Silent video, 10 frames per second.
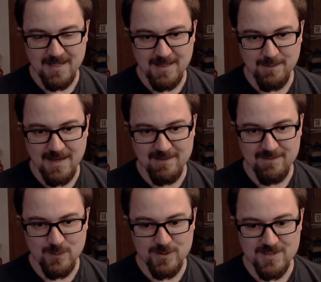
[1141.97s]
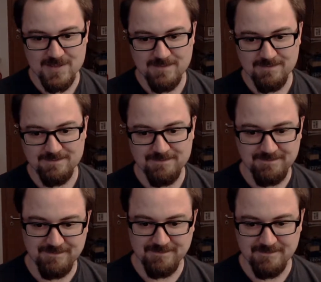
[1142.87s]
afterwards.
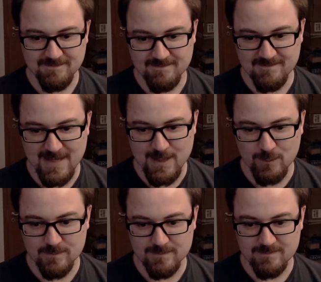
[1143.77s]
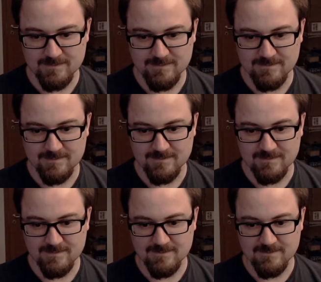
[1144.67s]
Now.
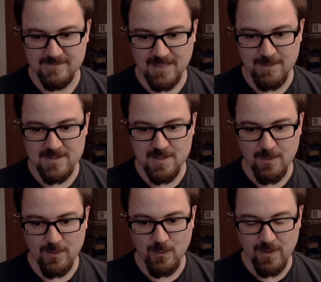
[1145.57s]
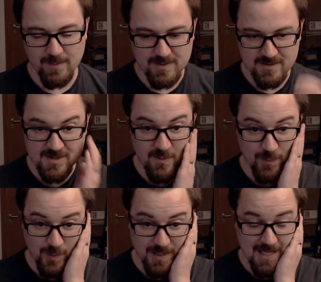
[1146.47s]
I'm going to stop recording. I'm going to start
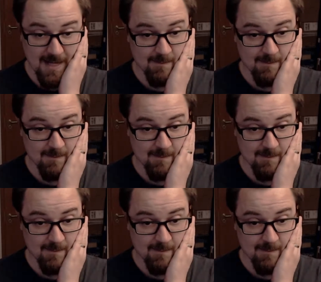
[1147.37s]
recording again.